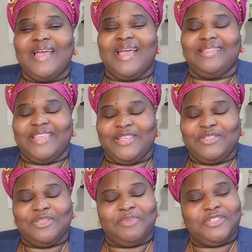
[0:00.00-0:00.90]
I thank you
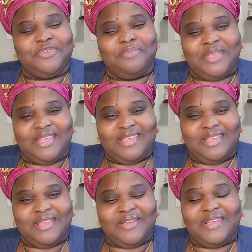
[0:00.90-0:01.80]
so much for being
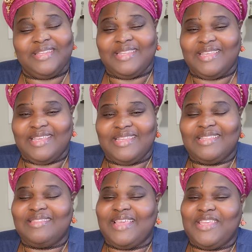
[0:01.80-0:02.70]
here. And
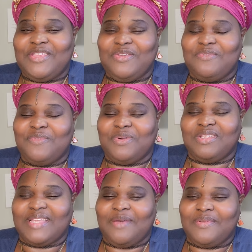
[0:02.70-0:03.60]
again, thank you for
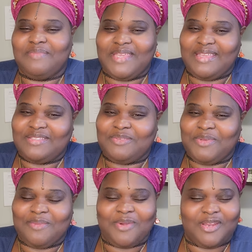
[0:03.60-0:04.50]
allowing me to
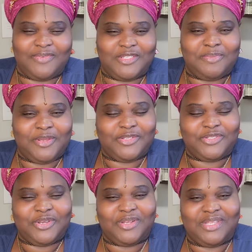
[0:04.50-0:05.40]
be a part of your spiritual
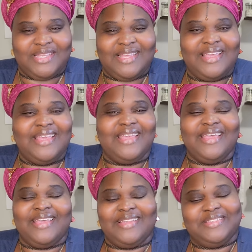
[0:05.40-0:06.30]
journey.
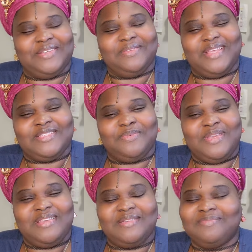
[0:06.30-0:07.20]
And until next
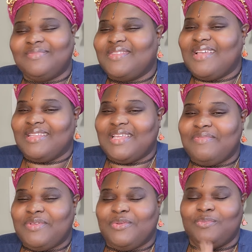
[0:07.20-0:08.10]
week, I love
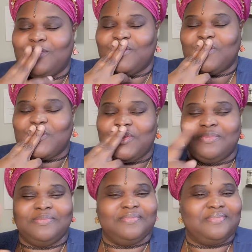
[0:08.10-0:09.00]
you.
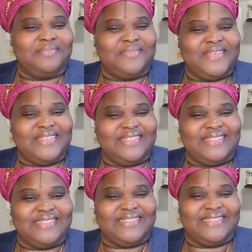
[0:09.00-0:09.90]
Peace.